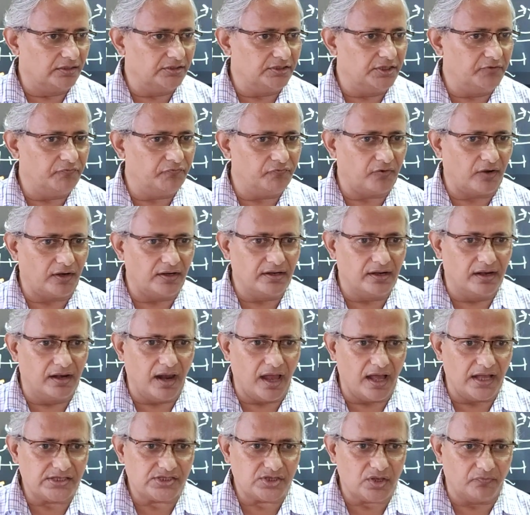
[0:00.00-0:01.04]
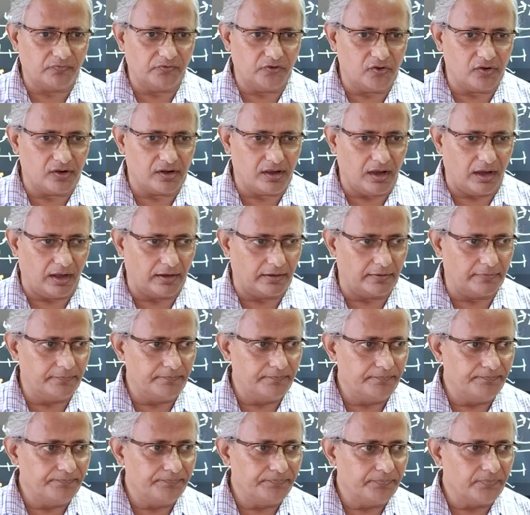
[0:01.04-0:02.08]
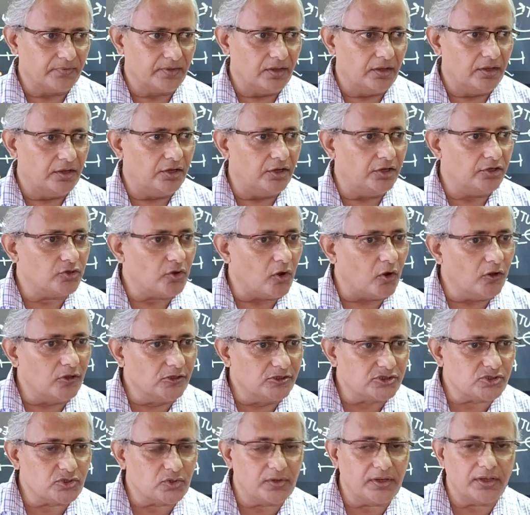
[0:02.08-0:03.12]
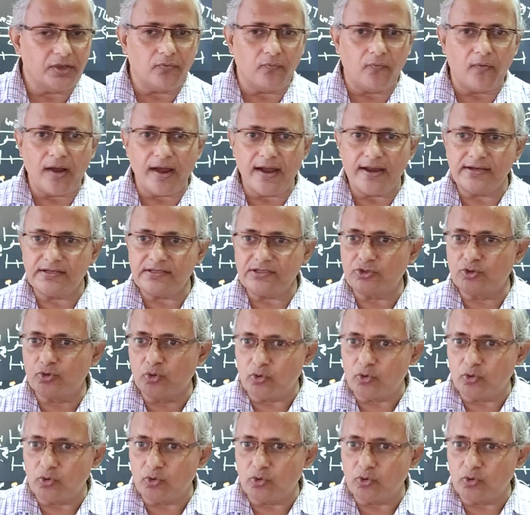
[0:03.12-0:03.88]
the front glass of your car. It also requires